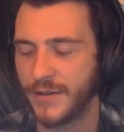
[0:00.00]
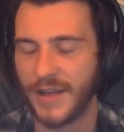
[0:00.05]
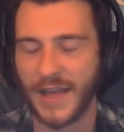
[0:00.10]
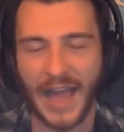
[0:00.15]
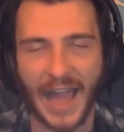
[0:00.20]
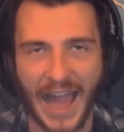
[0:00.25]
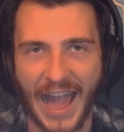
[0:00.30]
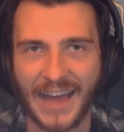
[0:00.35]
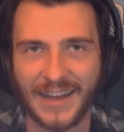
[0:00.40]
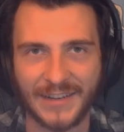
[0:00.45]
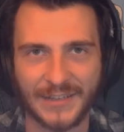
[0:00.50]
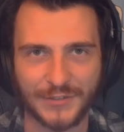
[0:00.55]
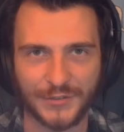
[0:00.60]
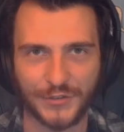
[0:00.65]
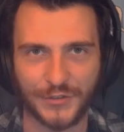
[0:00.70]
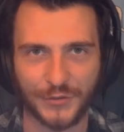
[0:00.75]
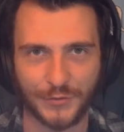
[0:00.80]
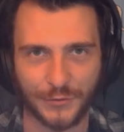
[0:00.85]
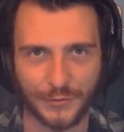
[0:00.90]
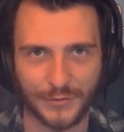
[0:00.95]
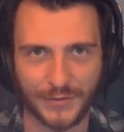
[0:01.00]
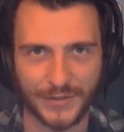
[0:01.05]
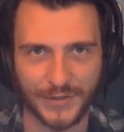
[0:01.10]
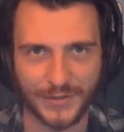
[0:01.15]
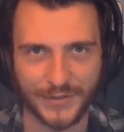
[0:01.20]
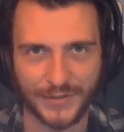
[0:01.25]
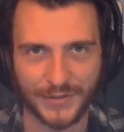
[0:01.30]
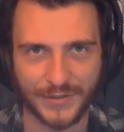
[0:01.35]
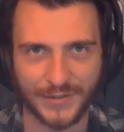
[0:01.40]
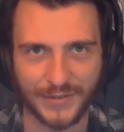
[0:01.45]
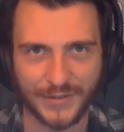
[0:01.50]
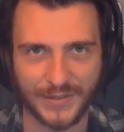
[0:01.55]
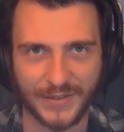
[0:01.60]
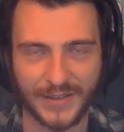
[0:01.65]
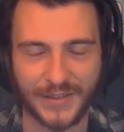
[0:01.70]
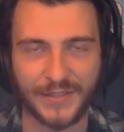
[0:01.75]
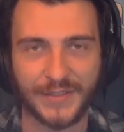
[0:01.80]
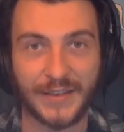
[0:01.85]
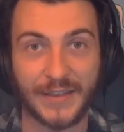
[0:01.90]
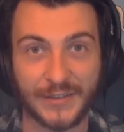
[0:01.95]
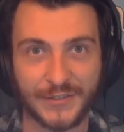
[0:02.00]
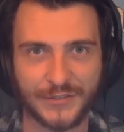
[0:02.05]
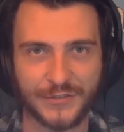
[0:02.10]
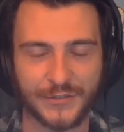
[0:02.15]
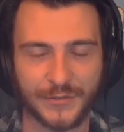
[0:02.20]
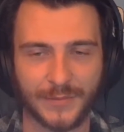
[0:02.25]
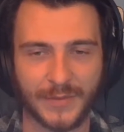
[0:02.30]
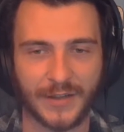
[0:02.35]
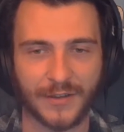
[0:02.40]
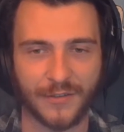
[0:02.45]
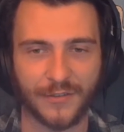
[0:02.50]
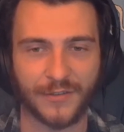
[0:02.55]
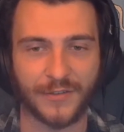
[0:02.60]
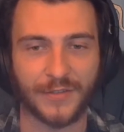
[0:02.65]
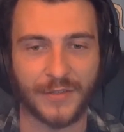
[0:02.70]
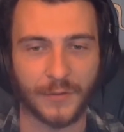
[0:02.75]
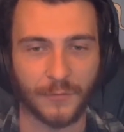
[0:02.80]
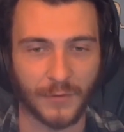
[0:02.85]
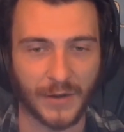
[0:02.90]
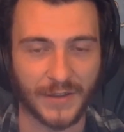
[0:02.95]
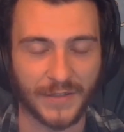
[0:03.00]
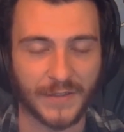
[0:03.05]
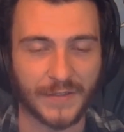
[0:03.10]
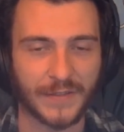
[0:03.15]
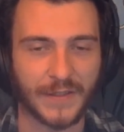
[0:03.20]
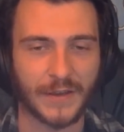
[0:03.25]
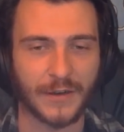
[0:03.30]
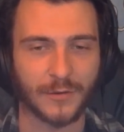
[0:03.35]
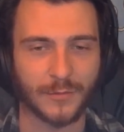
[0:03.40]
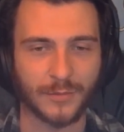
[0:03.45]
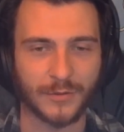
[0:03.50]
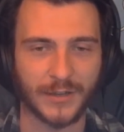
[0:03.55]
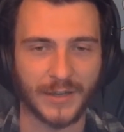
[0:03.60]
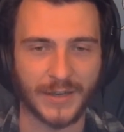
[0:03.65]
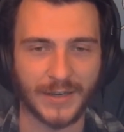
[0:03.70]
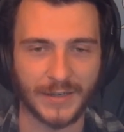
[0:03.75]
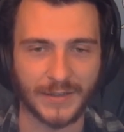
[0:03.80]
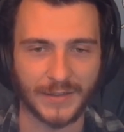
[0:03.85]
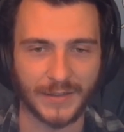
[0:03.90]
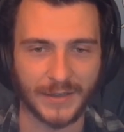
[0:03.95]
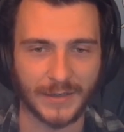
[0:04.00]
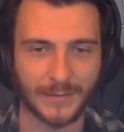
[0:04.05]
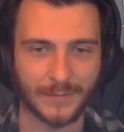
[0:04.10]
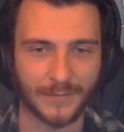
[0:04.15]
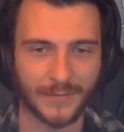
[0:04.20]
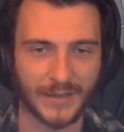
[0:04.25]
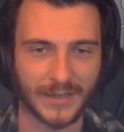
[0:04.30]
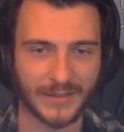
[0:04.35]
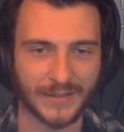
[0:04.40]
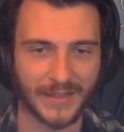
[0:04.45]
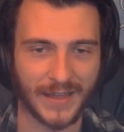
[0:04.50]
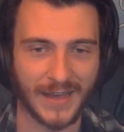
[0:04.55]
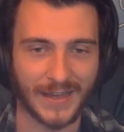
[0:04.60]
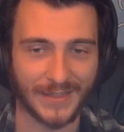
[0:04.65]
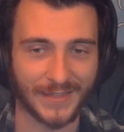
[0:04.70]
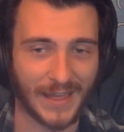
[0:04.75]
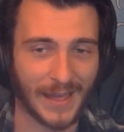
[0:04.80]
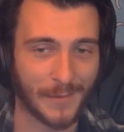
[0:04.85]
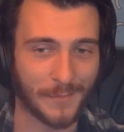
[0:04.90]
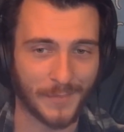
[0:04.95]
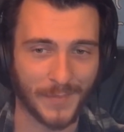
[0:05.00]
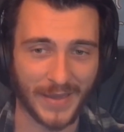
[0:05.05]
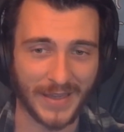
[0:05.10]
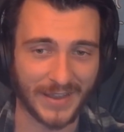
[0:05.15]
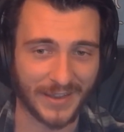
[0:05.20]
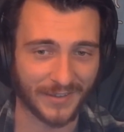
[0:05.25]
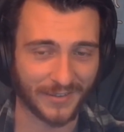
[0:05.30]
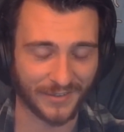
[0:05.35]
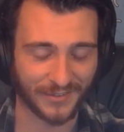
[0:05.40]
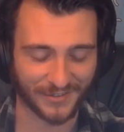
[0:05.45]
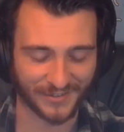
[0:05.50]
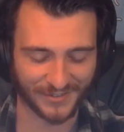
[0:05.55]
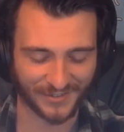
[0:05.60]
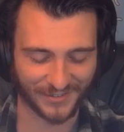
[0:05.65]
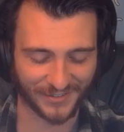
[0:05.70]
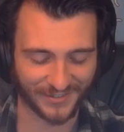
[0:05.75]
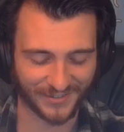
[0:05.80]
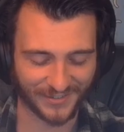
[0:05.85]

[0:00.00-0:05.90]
attitude in the instruments in the way that they are playing them. Like that, that bass is just